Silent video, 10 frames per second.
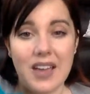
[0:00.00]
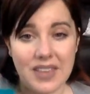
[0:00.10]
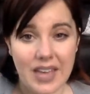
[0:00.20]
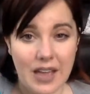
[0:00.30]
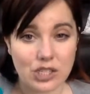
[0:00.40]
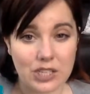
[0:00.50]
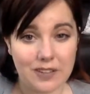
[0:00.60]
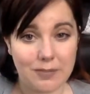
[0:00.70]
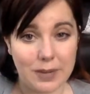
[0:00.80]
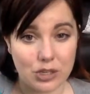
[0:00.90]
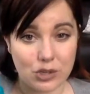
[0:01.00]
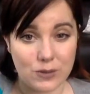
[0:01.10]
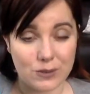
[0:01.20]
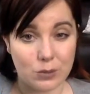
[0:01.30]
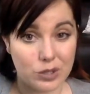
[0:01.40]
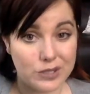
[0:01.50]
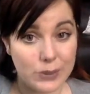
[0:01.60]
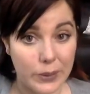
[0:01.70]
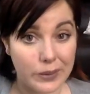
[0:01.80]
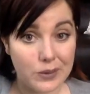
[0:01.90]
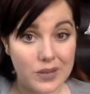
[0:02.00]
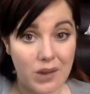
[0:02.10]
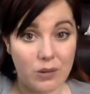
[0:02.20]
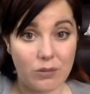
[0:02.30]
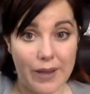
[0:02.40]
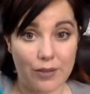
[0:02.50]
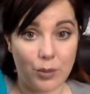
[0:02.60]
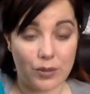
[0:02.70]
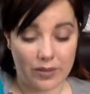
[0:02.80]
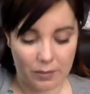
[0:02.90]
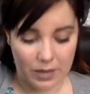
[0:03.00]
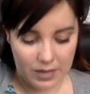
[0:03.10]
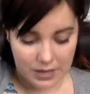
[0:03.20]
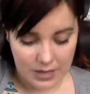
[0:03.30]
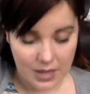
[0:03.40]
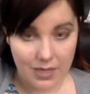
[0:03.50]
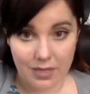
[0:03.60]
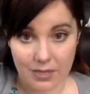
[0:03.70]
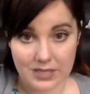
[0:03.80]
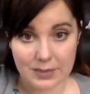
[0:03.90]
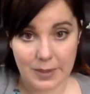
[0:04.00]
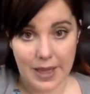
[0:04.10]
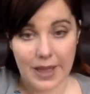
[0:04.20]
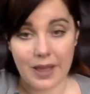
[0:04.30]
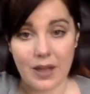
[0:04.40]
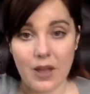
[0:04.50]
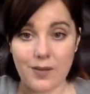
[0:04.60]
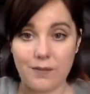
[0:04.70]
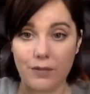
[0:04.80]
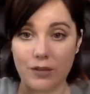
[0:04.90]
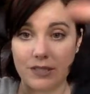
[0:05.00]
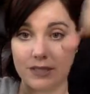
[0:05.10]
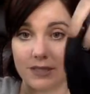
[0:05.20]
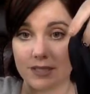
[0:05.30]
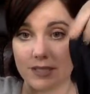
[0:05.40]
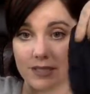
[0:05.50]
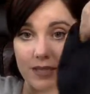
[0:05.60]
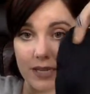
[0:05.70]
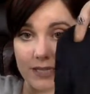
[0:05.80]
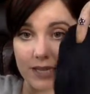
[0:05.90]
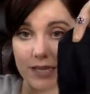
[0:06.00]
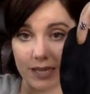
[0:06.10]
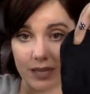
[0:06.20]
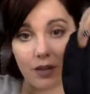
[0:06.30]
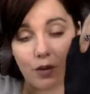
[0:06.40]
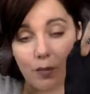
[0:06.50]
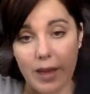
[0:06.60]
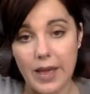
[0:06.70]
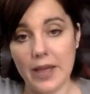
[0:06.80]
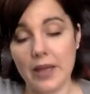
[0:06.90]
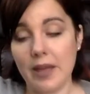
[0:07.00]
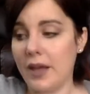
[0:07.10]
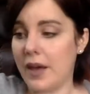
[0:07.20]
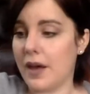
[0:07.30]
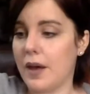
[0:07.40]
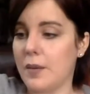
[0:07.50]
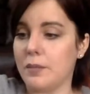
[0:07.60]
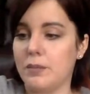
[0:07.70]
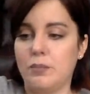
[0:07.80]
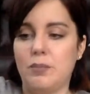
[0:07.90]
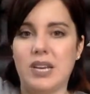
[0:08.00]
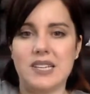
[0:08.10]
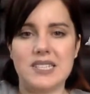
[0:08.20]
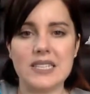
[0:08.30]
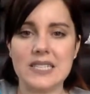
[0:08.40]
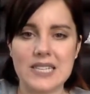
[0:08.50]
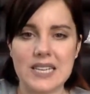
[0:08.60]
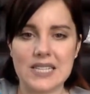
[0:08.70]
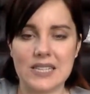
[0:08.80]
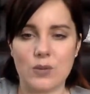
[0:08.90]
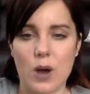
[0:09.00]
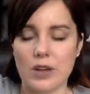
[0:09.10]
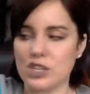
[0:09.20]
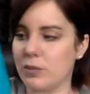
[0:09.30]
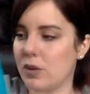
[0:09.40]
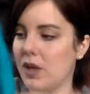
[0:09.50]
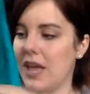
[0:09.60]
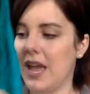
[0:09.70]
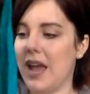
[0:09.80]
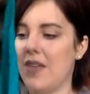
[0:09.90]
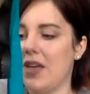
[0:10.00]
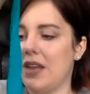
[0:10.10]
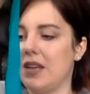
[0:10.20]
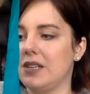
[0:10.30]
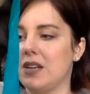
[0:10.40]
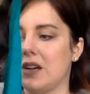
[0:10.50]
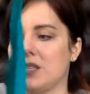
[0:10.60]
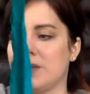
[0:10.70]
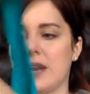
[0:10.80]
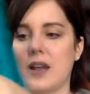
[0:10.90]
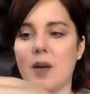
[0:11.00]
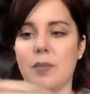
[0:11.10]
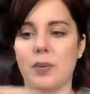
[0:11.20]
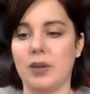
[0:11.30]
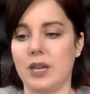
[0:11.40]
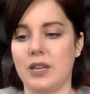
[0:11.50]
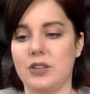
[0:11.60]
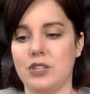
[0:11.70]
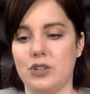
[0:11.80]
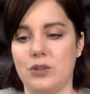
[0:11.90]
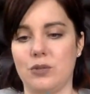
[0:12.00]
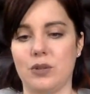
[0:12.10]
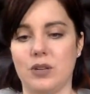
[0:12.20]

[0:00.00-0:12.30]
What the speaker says: think actually if my shoes were soiled, I would rather put them in this bag versus this nice clean little bag, because this is easily washable, and then it tucks right up into